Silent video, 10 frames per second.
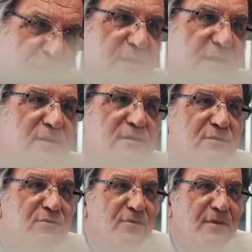These will be
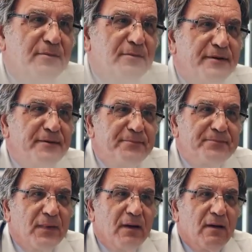discussed
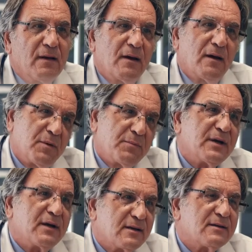with you
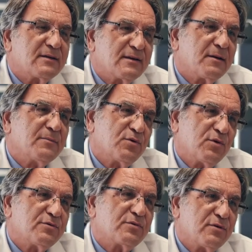by your
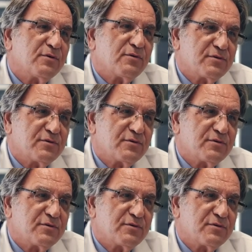melanoma team.